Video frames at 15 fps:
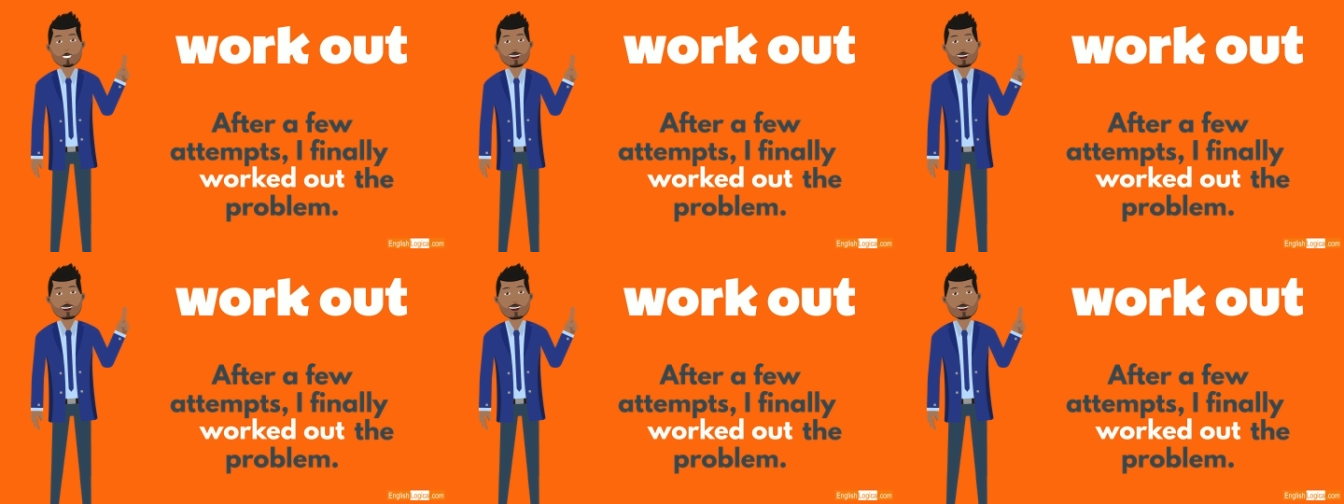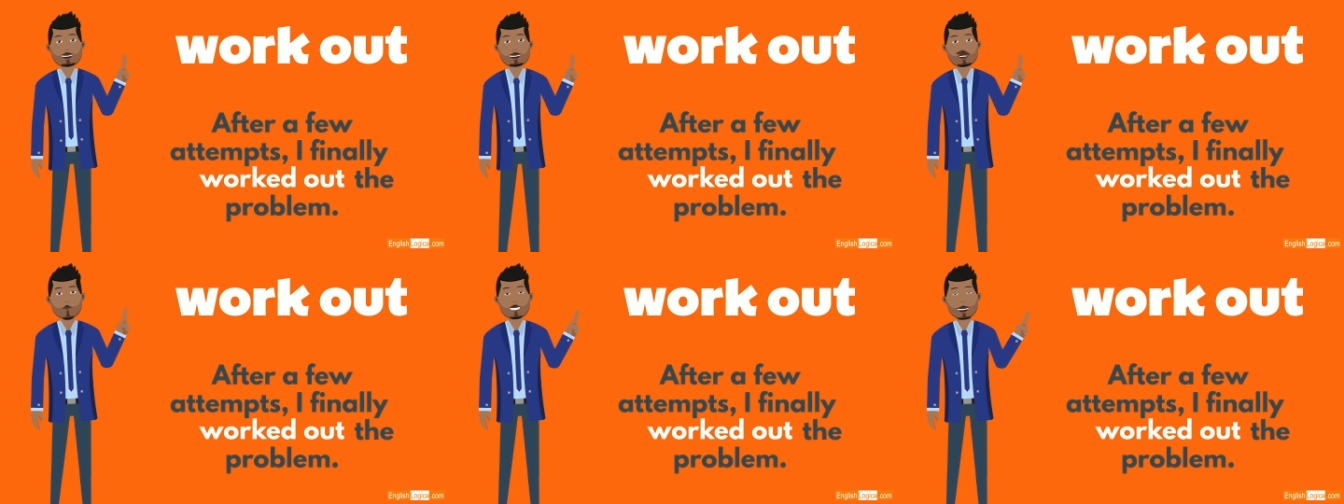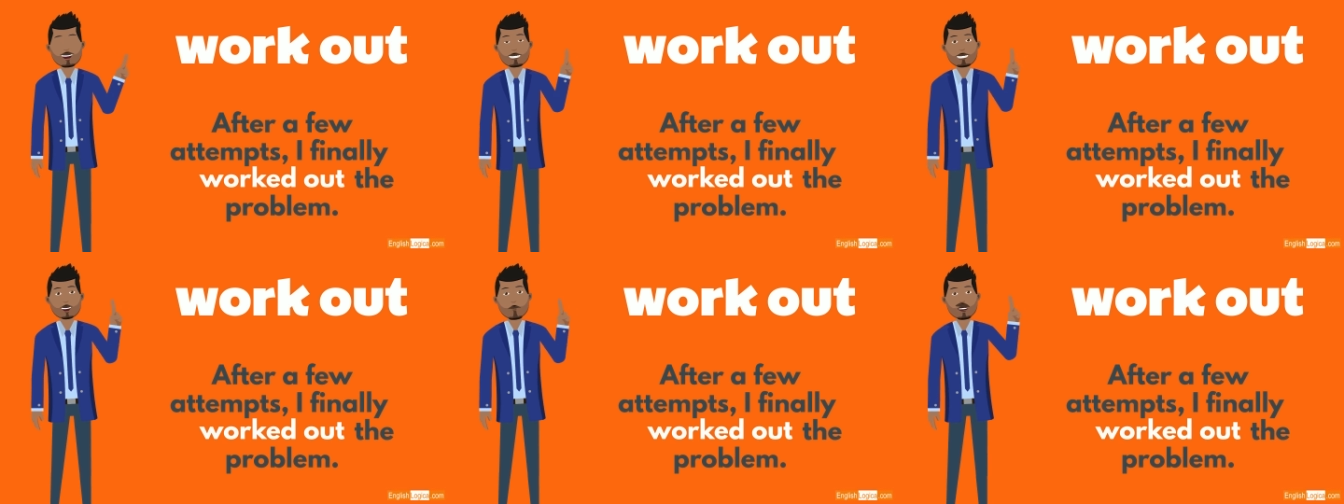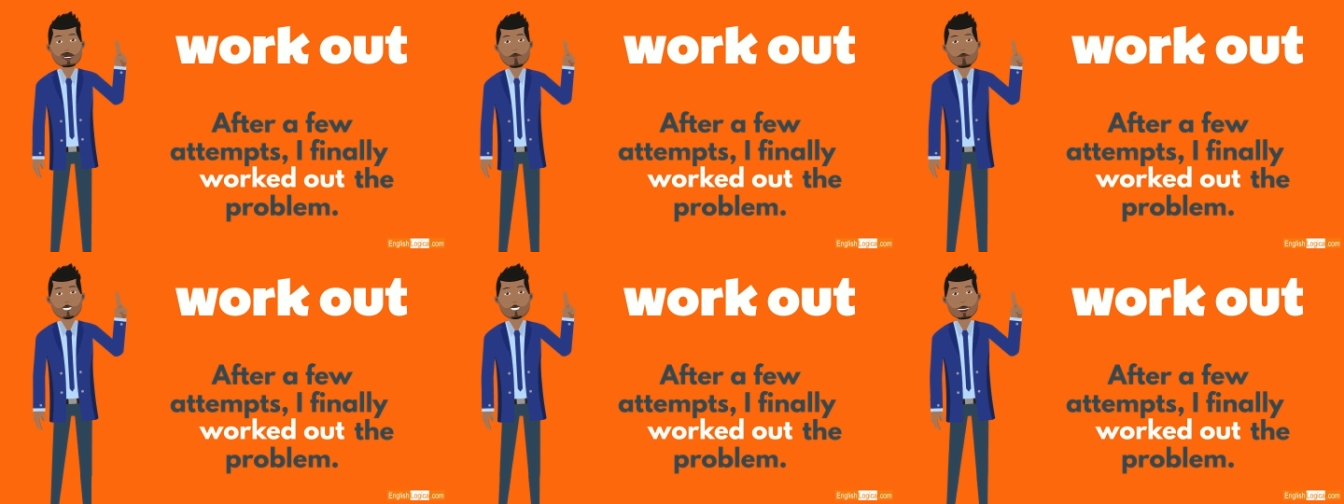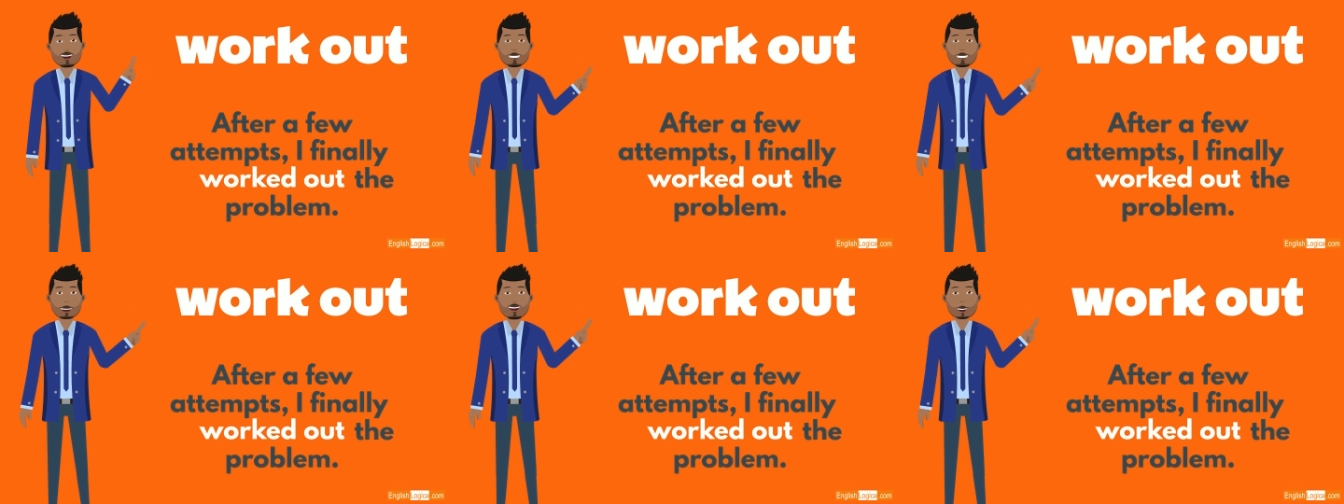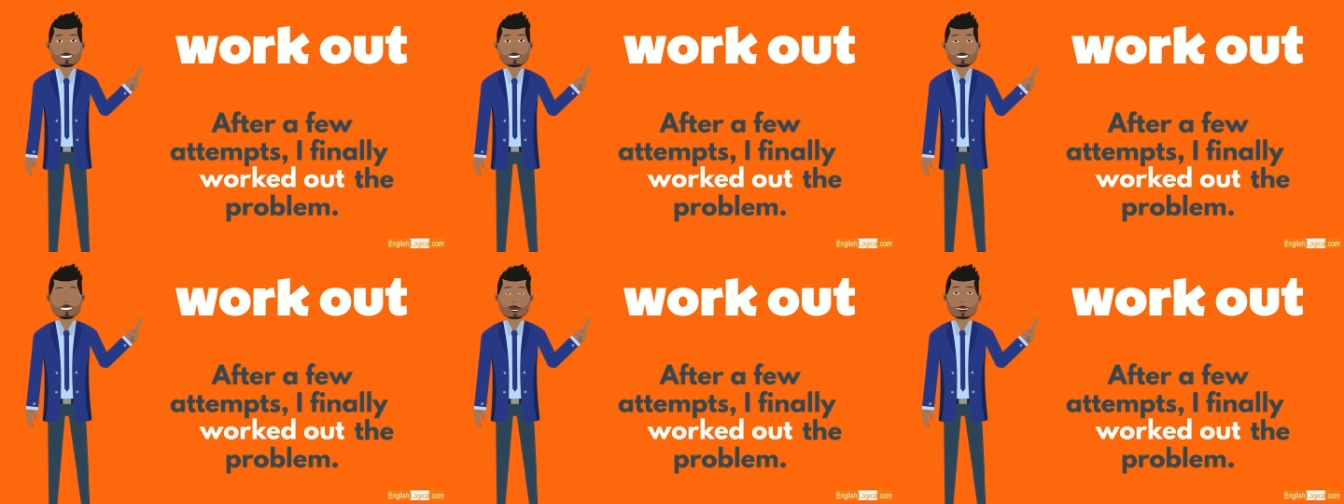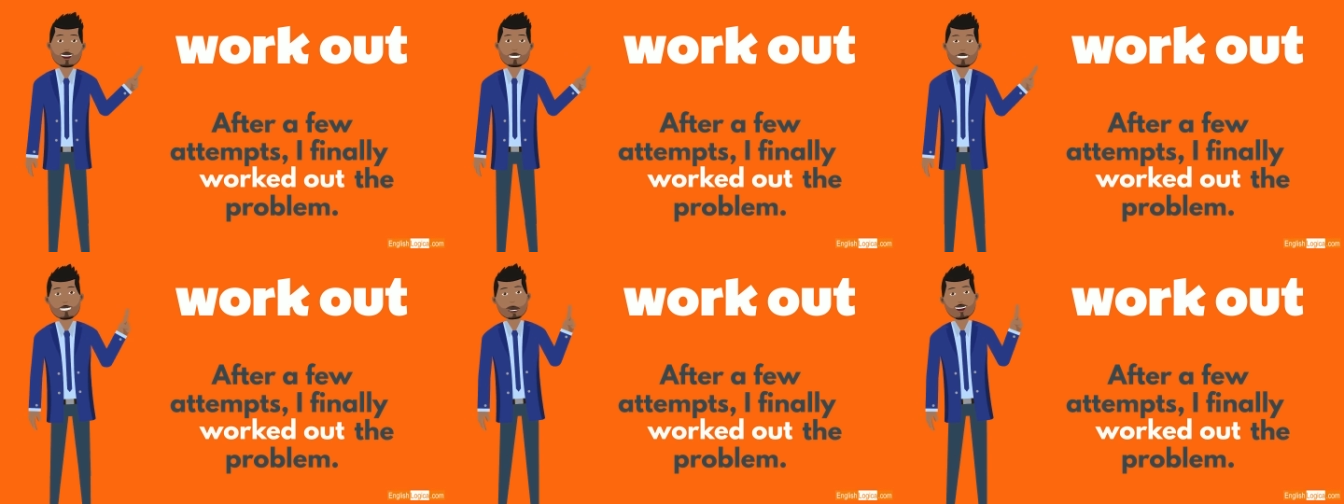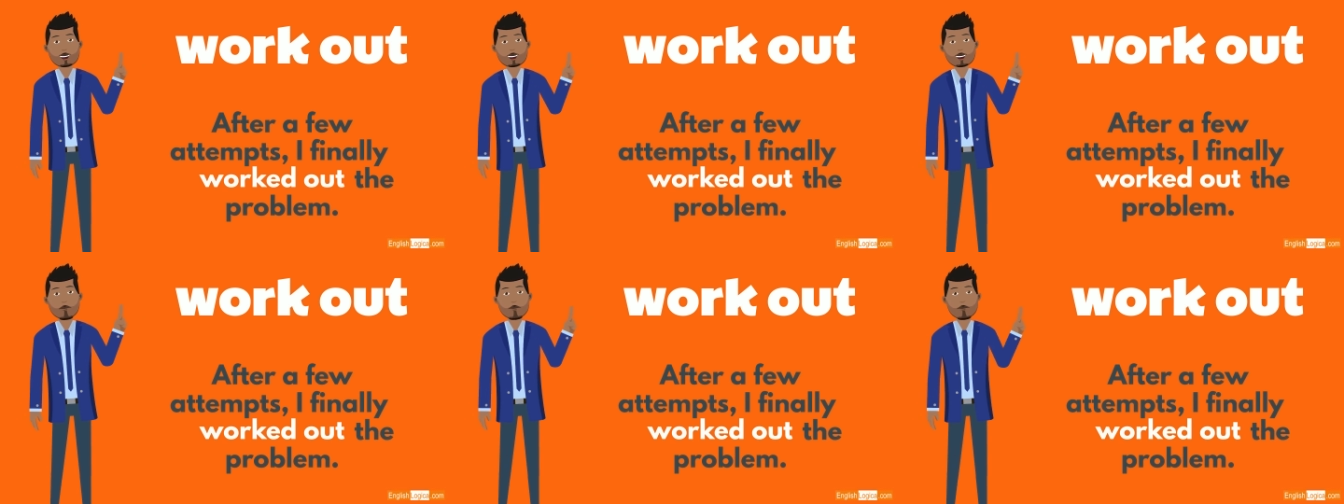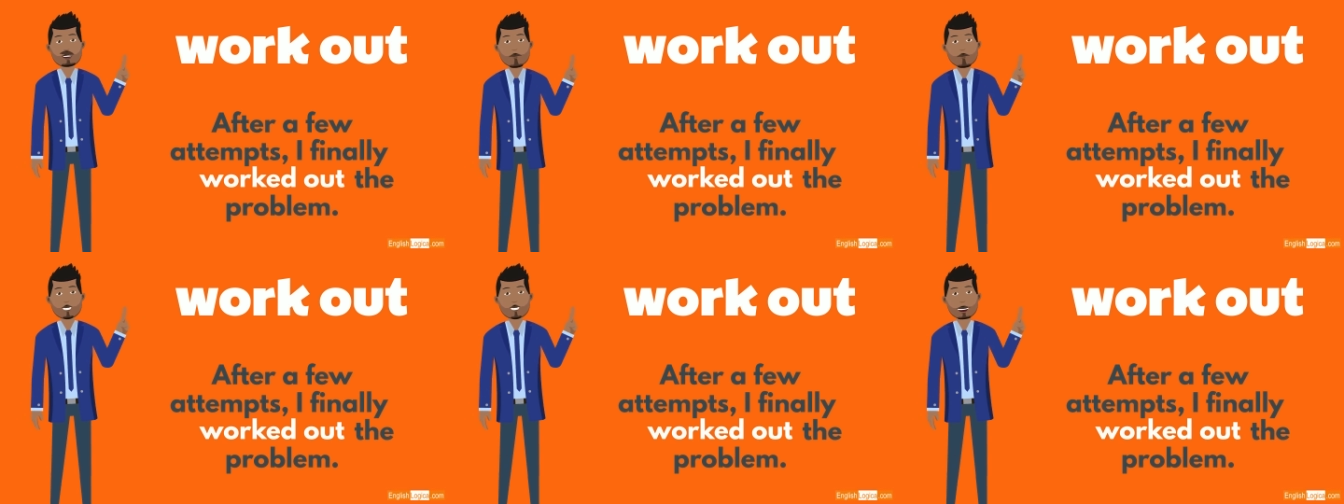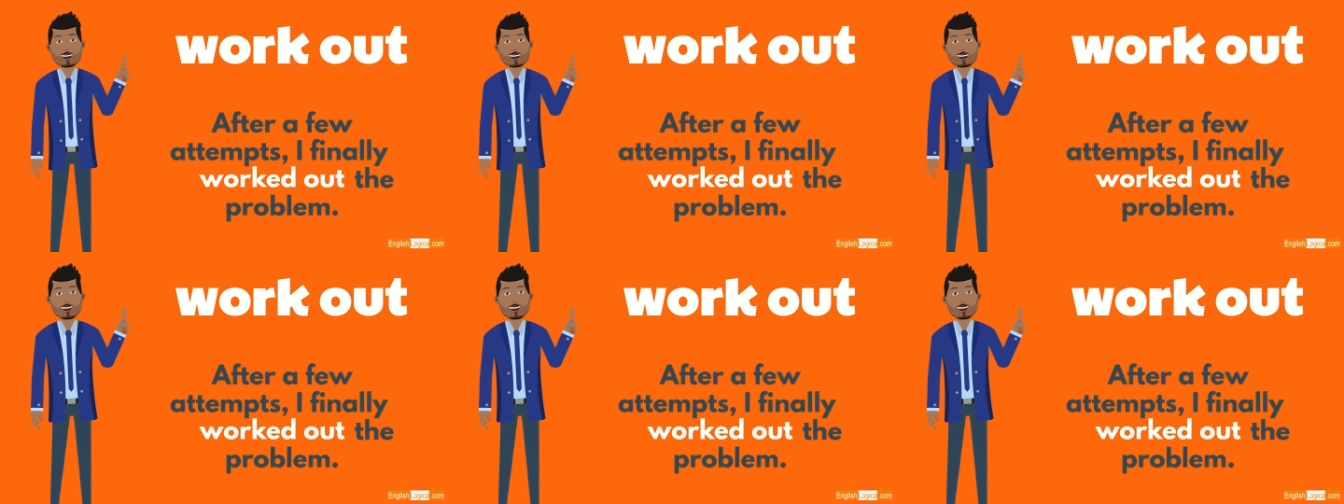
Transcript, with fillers: a few attempts, I finally worked out the problem.